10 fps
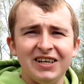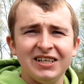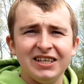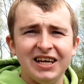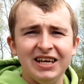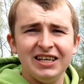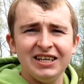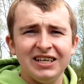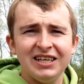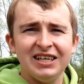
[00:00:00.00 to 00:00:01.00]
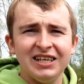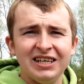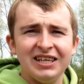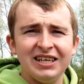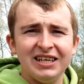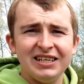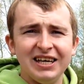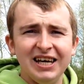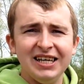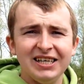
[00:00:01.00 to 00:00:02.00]
when I caught my PB,
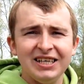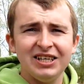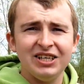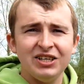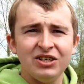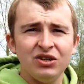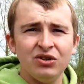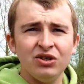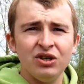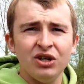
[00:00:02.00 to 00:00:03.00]
how big was yours?